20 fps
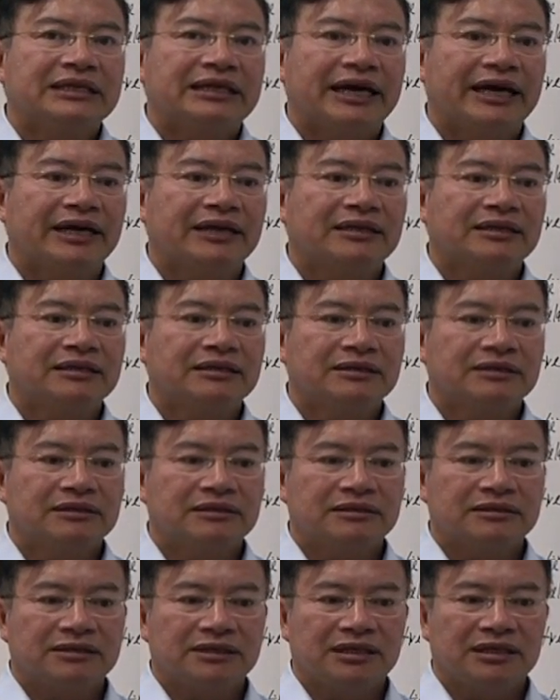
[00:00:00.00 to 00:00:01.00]
and
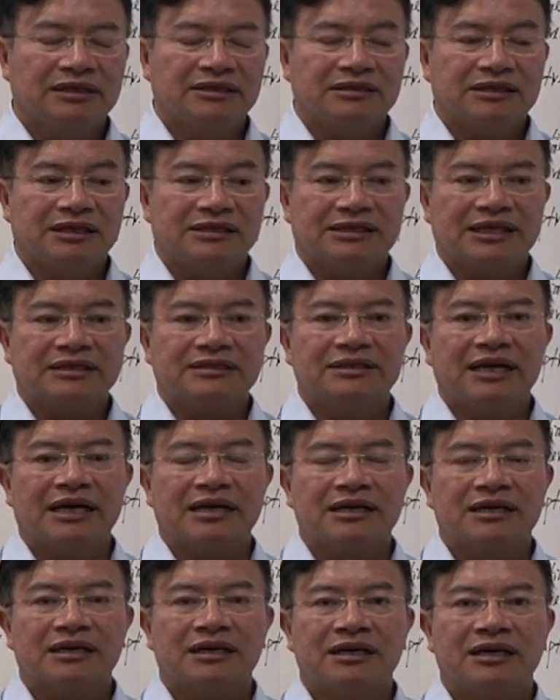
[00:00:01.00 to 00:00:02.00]
it's just
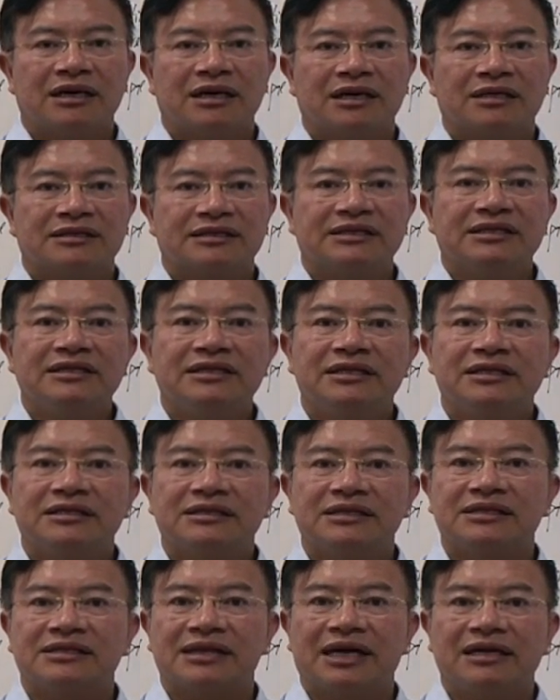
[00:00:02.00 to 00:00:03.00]
like a
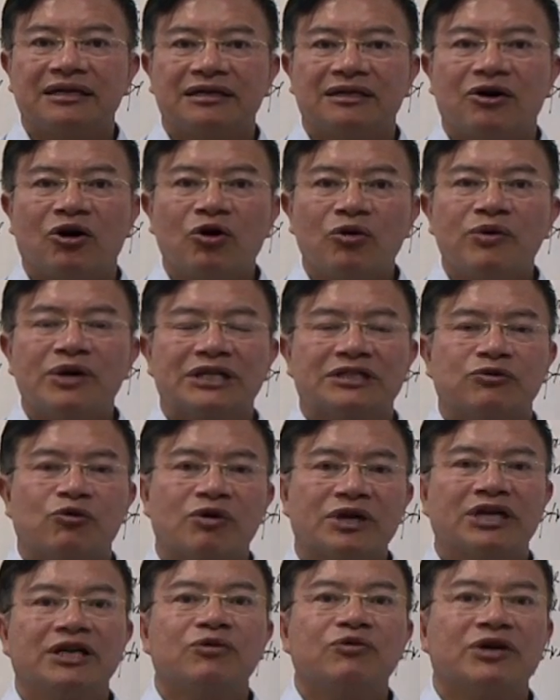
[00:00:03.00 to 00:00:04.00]
senior designer always
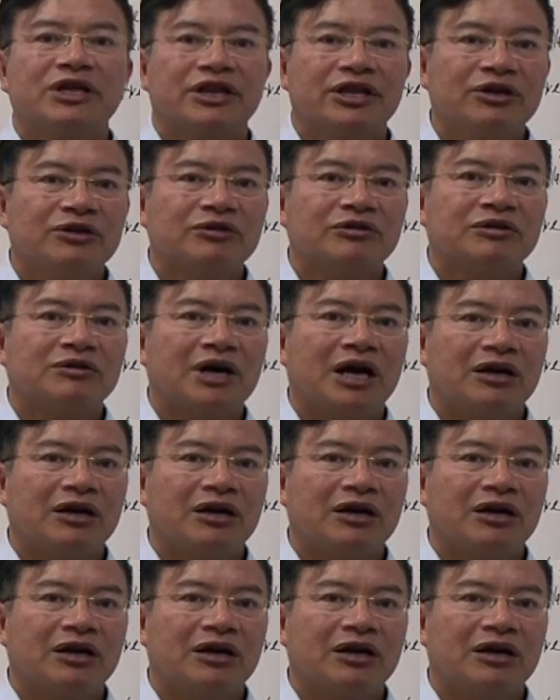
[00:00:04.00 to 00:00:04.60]
working with you